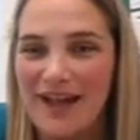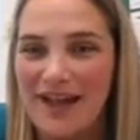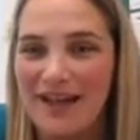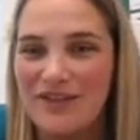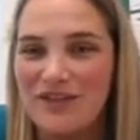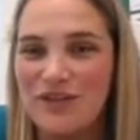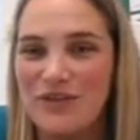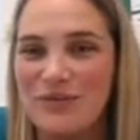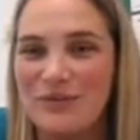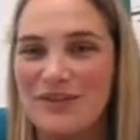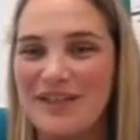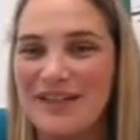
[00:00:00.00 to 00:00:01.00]
and
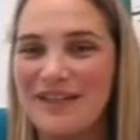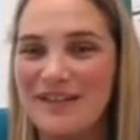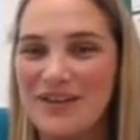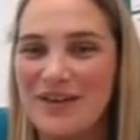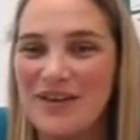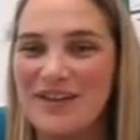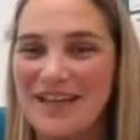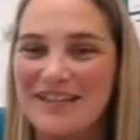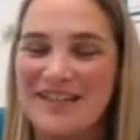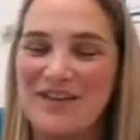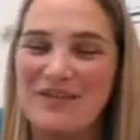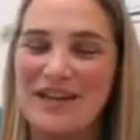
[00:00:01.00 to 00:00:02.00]
you didn't
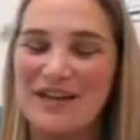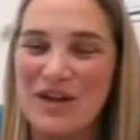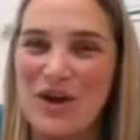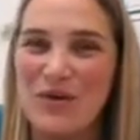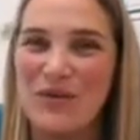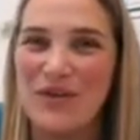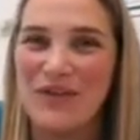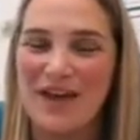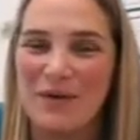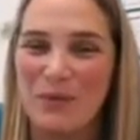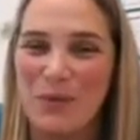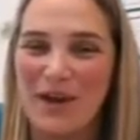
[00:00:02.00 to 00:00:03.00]
necessarily know
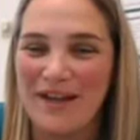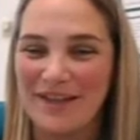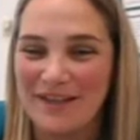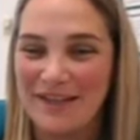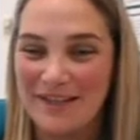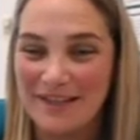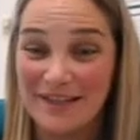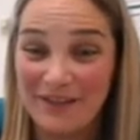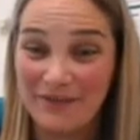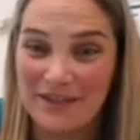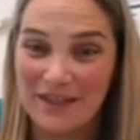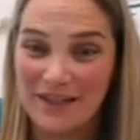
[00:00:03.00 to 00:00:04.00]
that weight needed
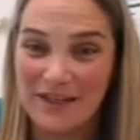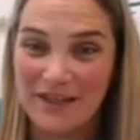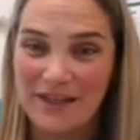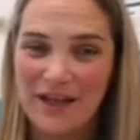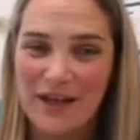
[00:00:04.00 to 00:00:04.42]
lifting.